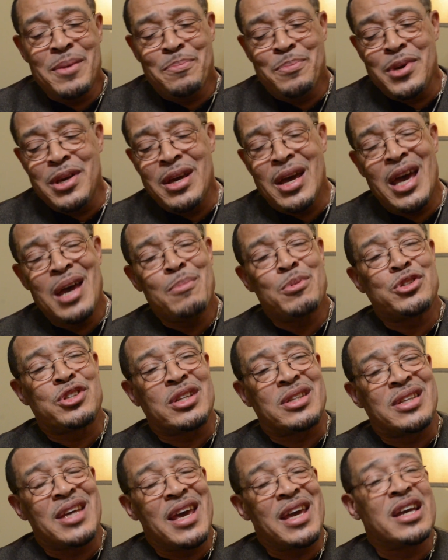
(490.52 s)
be able to
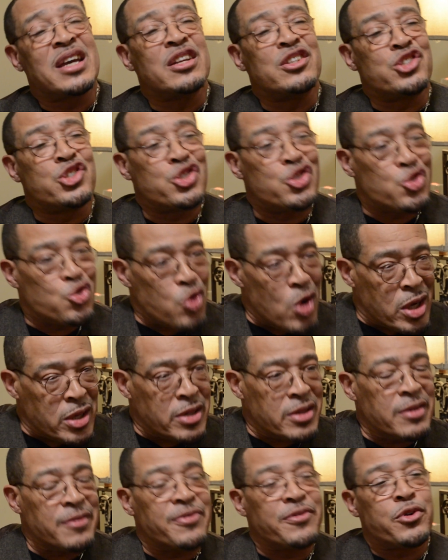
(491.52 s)
take
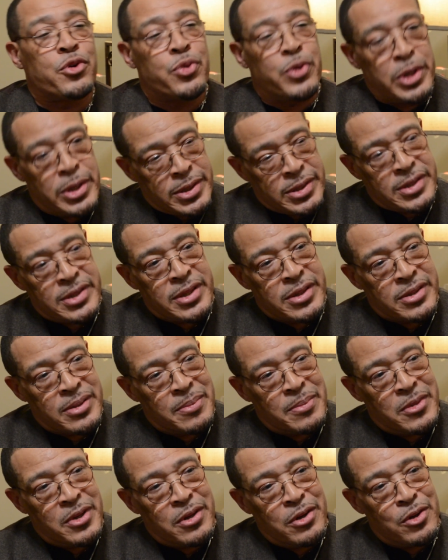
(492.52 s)
constructive
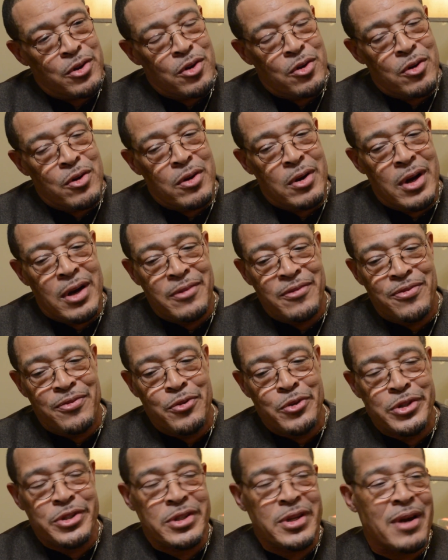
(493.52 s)
criticism.
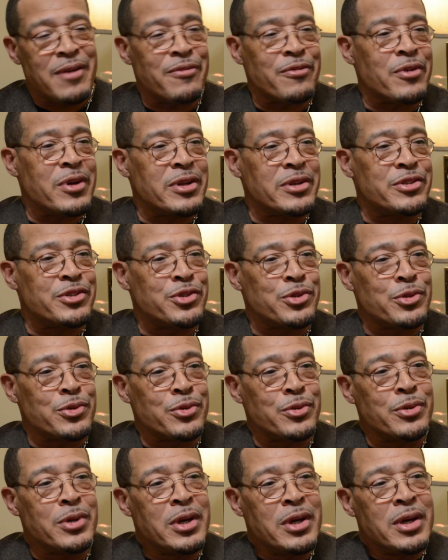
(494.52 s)
Unfortunately, I've run
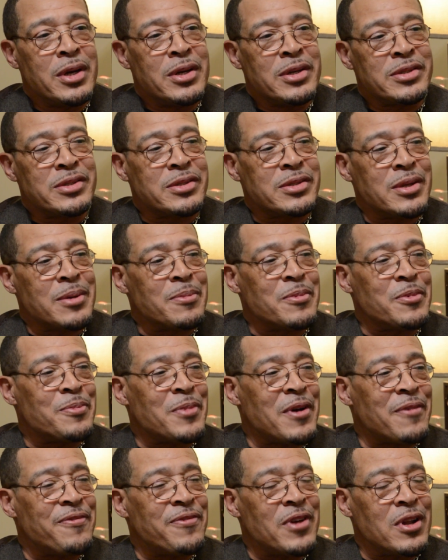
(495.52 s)
into some of
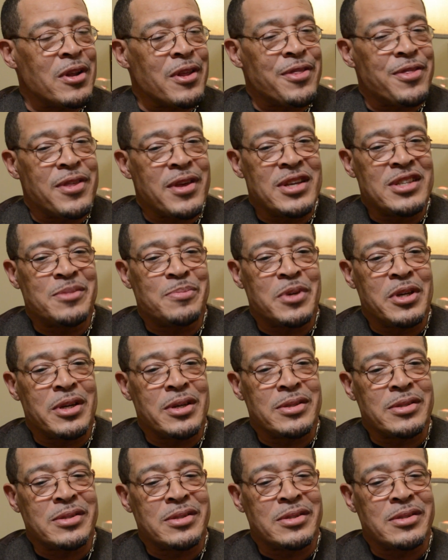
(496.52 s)
my fellow
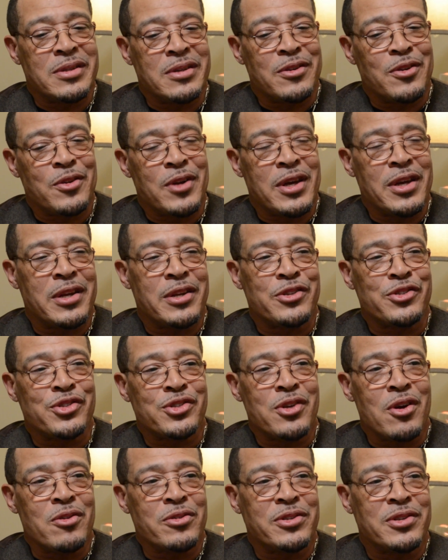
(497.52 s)
thespians. They get
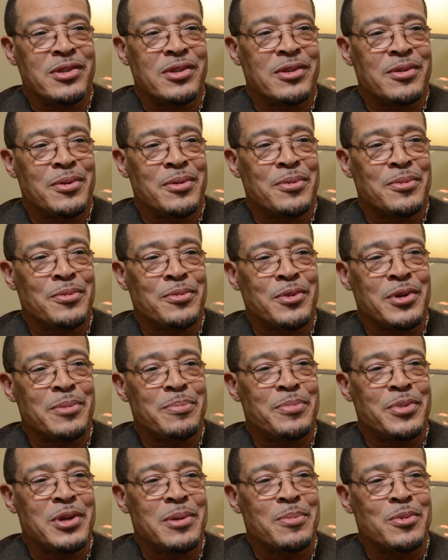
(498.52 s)
insulted when
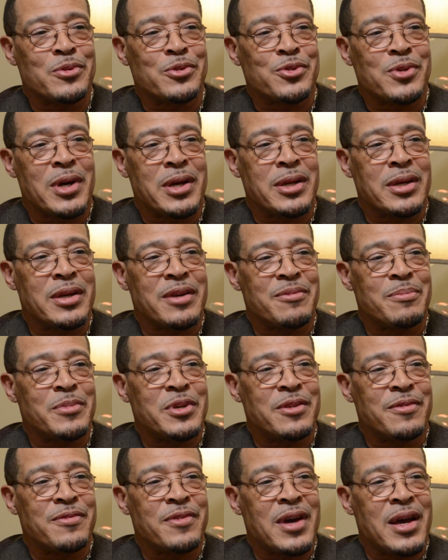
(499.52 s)
people try to give them
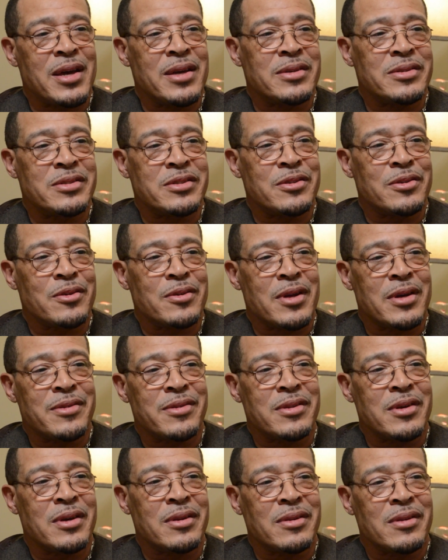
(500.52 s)
advice. They
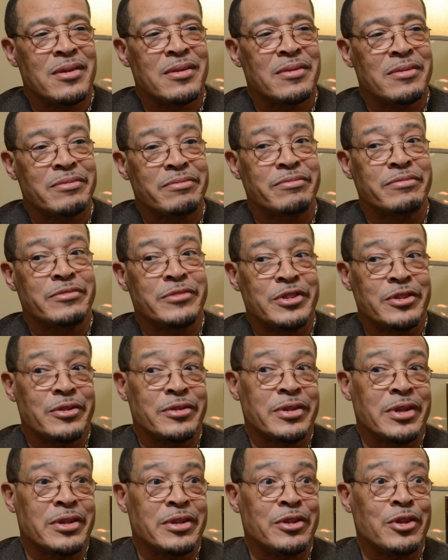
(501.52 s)
think,
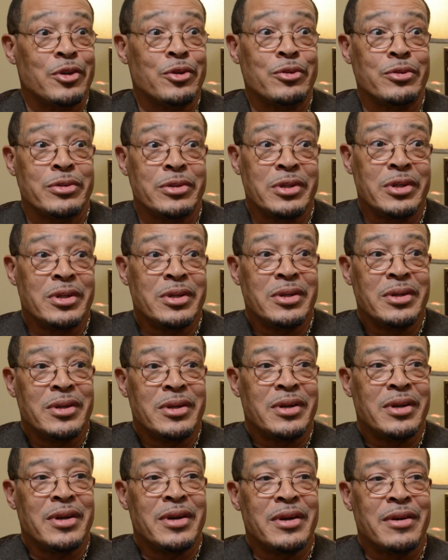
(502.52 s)
they know
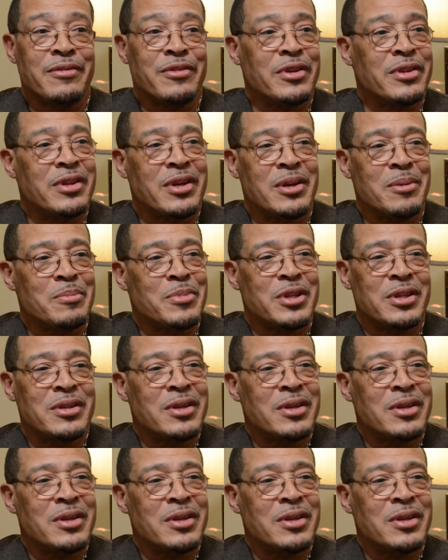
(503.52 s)
everything, but